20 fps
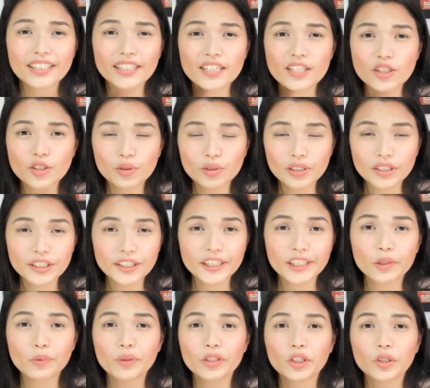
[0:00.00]
is to
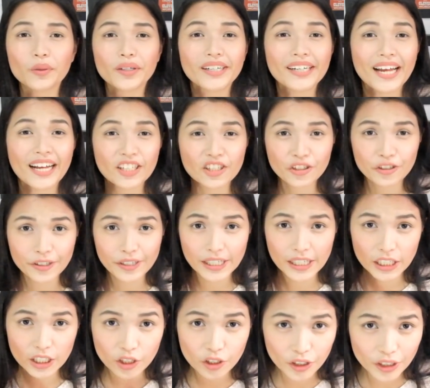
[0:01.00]
learn what you are
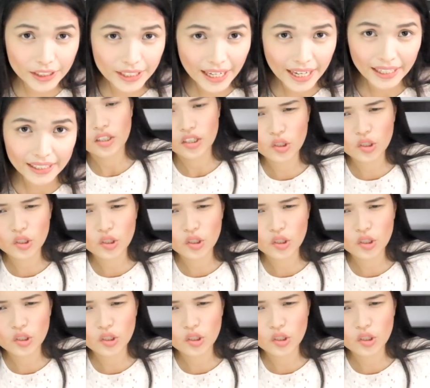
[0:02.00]
naturally good at.